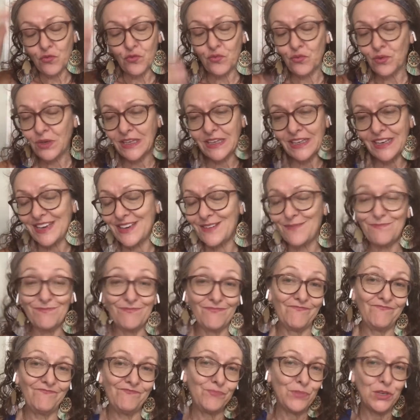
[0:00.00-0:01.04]
really
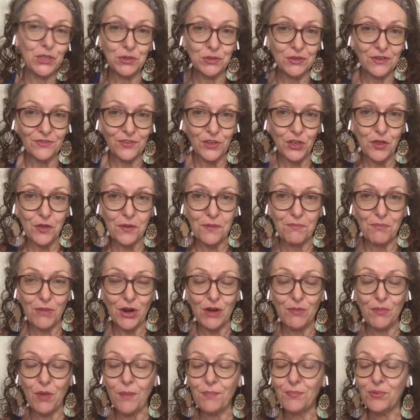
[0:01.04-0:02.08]
beautiful
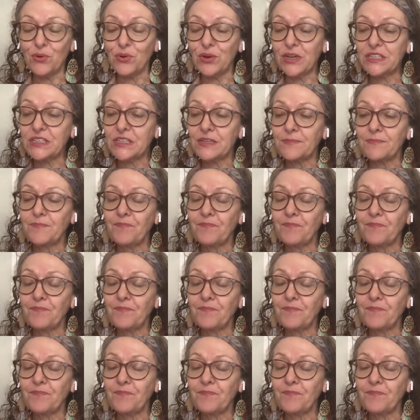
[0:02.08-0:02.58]
Marma point.